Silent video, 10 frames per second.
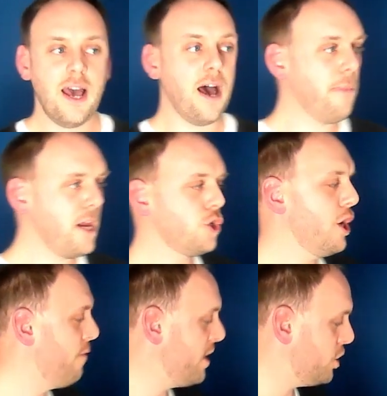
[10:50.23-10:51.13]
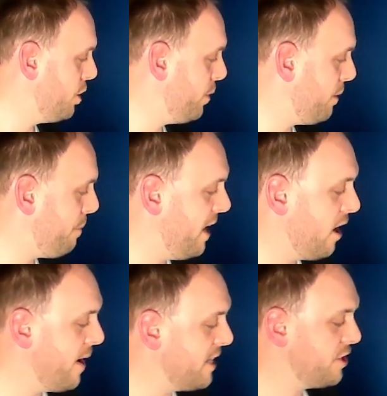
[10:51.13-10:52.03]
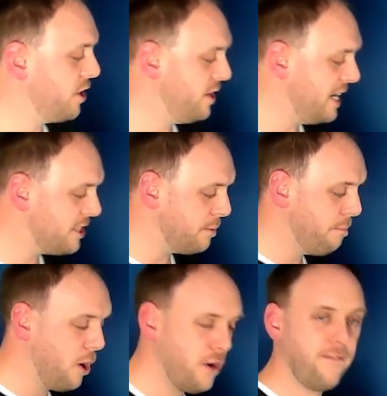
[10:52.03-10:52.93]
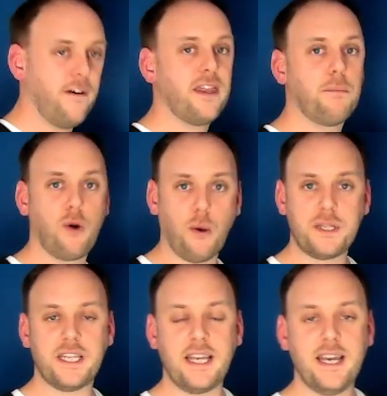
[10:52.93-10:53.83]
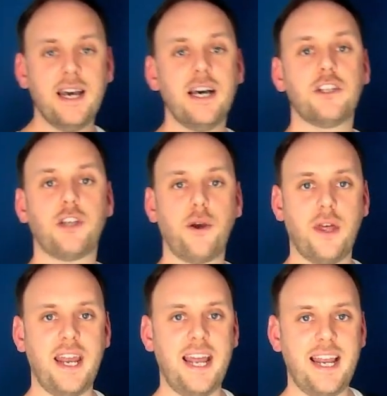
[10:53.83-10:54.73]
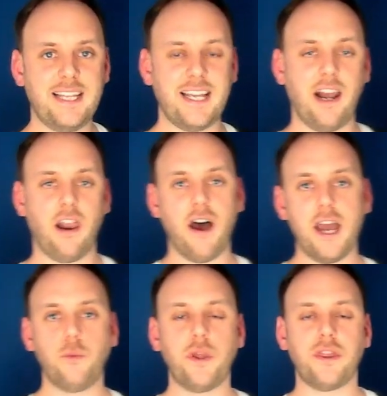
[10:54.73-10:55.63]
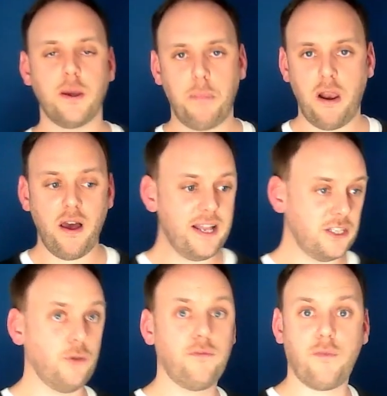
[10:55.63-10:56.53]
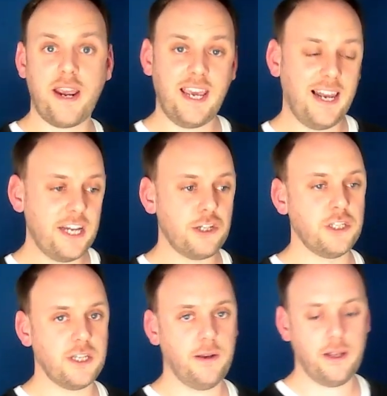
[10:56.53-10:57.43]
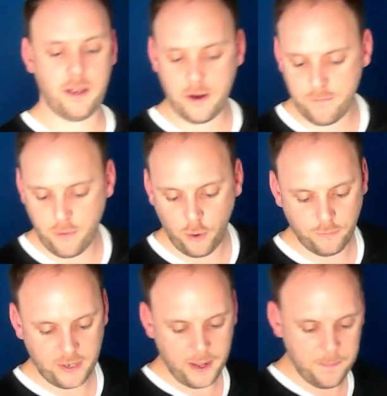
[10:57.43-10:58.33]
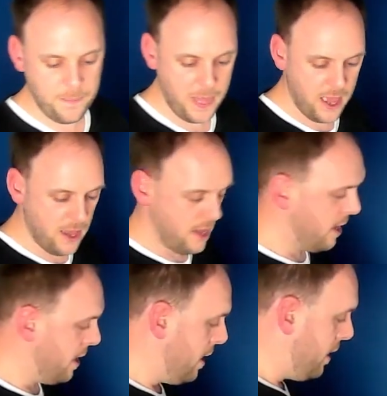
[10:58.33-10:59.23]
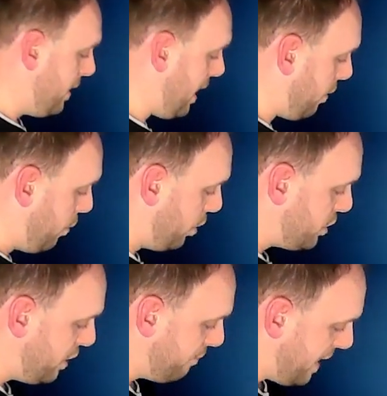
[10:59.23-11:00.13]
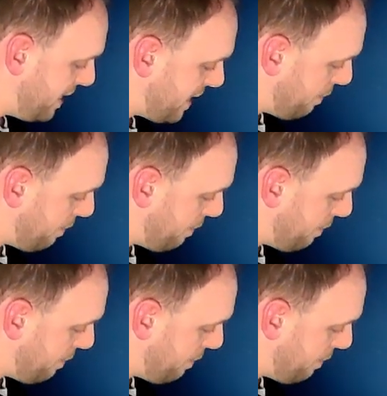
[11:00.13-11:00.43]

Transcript: and make sure you're registered with the PRS. So you need to modify the property so that it is in line with the compliance of the regulations that are involved here. Now, once you've made that